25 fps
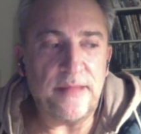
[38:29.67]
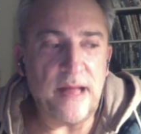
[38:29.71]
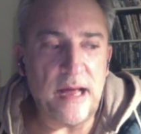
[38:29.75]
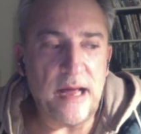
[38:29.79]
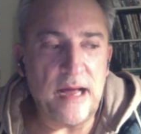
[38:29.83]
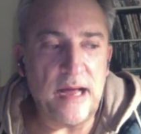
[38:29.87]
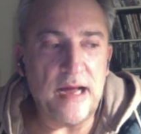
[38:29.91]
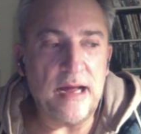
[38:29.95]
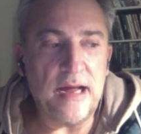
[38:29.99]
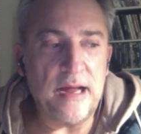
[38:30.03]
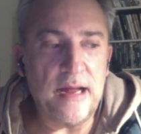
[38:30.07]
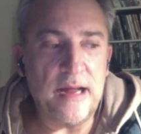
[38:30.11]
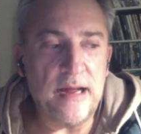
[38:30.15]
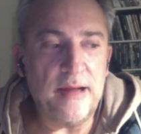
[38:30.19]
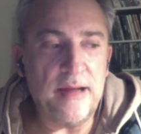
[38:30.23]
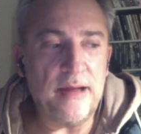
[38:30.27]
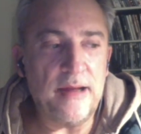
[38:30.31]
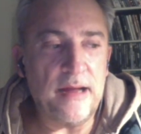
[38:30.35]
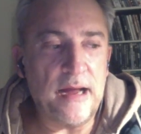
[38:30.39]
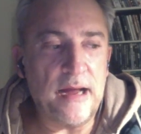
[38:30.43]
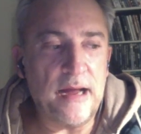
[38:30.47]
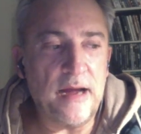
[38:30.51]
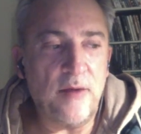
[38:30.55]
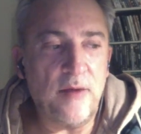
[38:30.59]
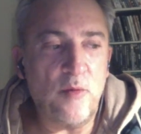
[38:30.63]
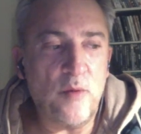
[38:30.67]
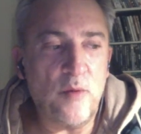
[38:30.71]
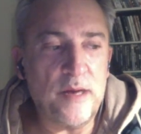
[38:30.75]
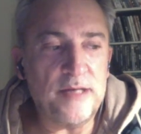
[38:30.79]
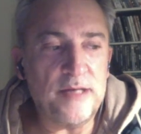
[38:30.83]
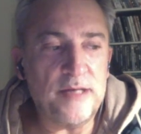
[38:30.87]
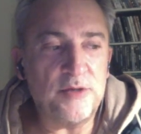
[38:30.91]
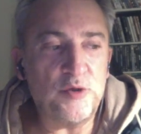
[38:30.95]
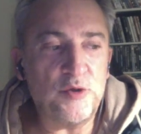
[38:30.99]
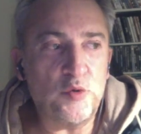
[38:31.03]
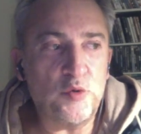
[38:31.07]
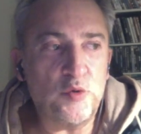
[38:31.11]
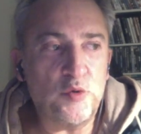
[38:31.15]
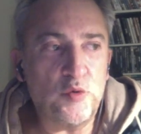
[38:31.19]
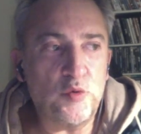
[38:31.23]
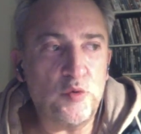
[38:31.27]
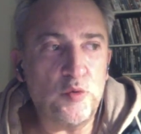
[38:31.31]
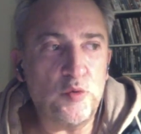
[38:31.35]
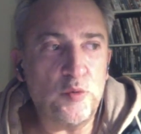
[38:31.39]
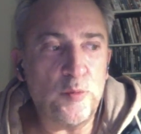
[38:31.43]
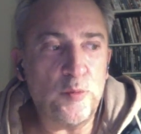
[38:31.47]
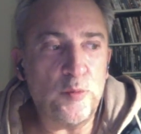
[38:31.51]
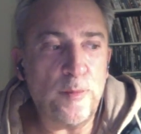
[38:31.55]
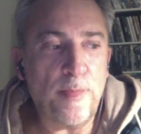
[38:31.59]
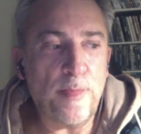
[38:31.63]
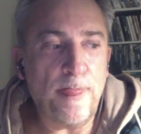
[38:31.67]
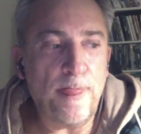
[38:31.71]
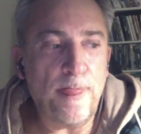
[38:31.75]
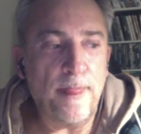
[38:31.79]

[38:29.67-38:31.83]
I went to